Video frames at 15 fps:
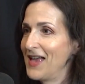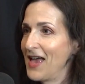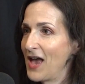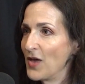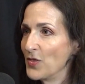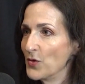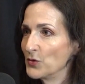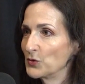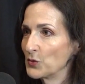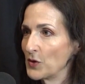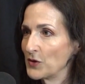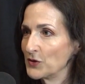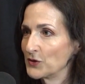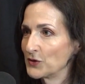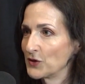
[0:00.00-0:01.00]
And those
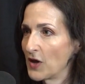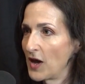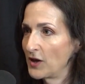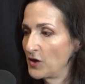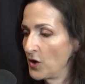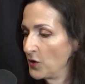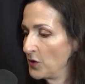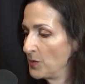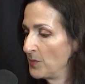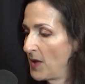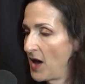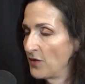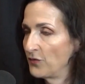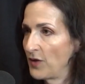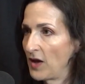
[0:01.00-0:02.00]
ones, I call them
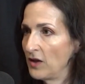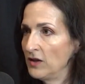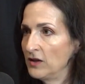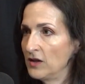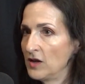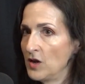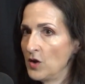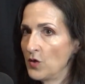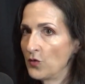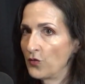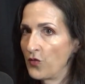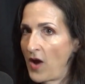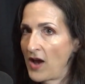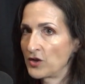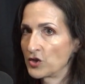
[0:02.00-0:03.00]
FL,
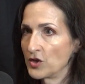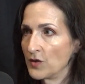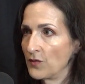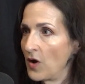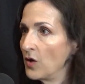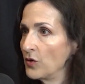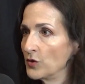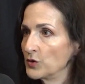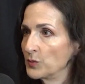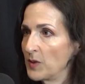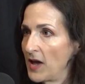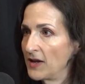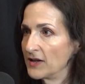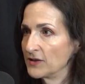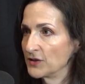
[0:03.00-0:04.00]
fraction of all those
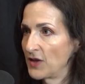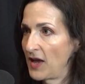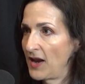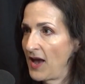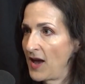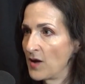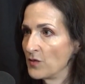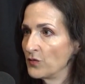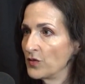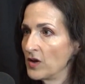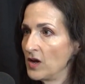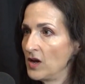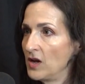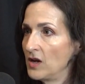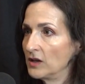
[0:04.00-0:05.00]
planets that have
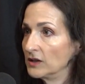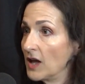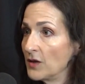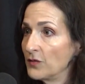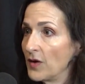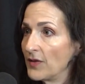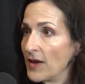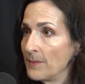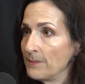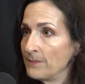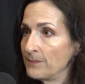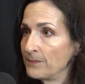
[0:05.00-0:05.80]
life on them,